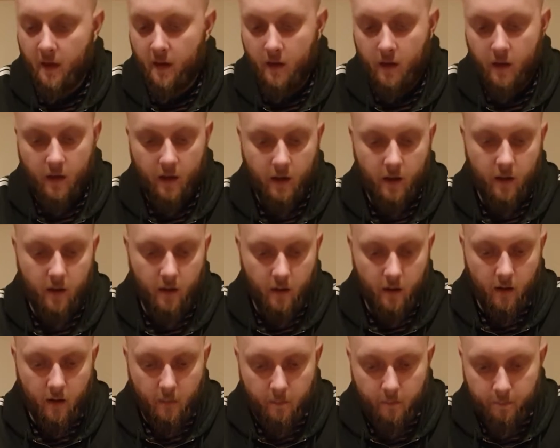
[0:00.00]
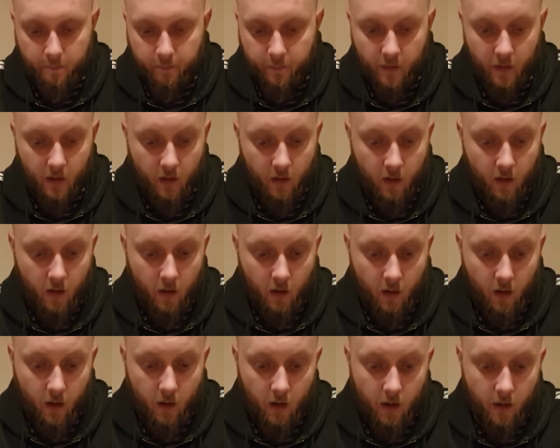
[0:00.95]

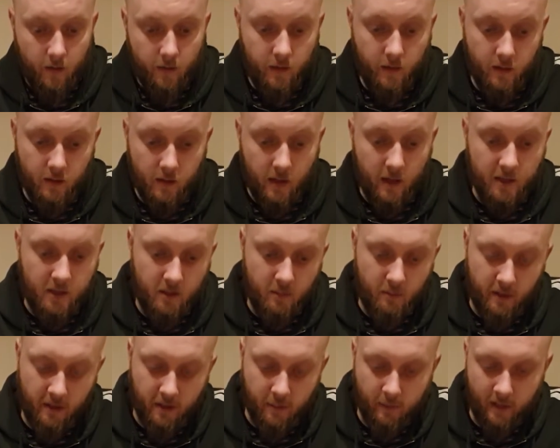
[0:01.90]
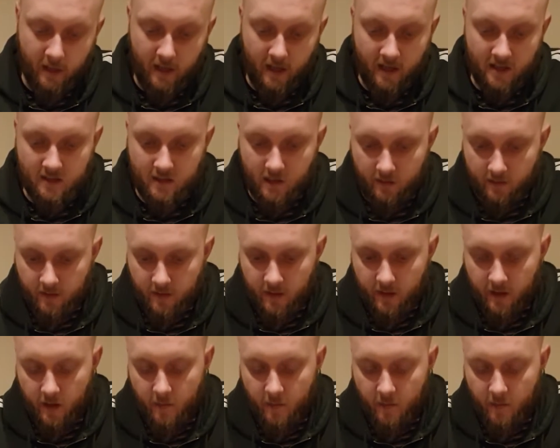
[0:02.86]
Didn't actually make the BLS Link today.